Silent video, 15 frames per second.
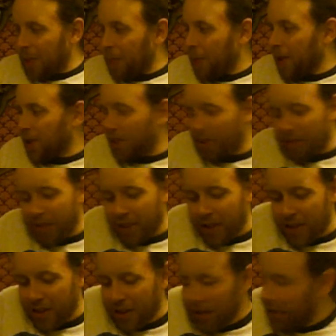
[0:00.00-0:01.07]
much of
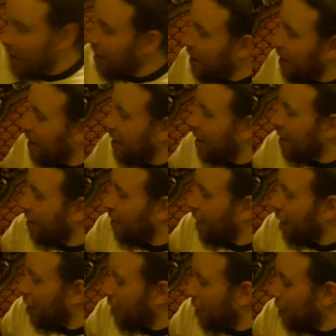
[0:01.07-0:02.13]
it
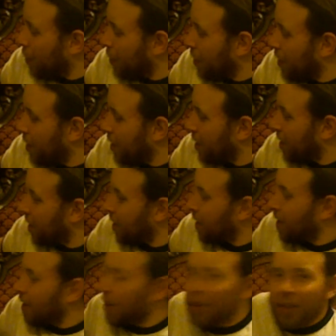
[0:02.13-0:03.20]
developed
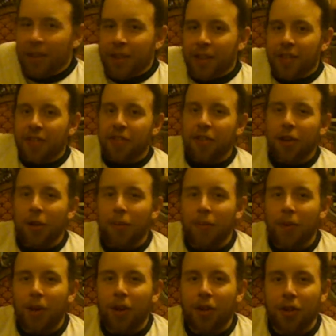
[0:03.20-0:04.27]
from
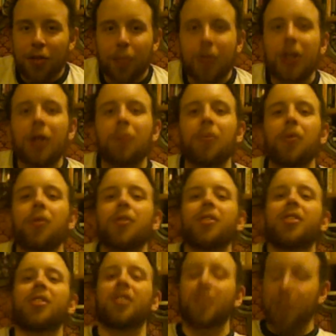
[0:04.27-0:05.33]
other
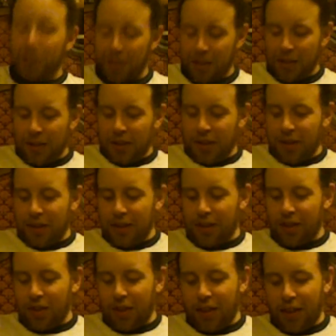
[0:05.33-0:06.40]
people's
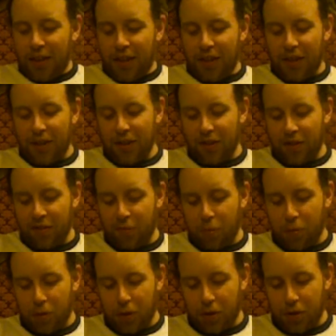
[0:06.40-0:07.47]
dislike of
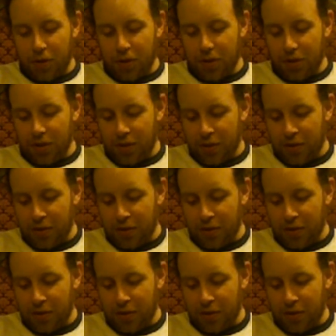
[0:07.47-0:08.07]
borders.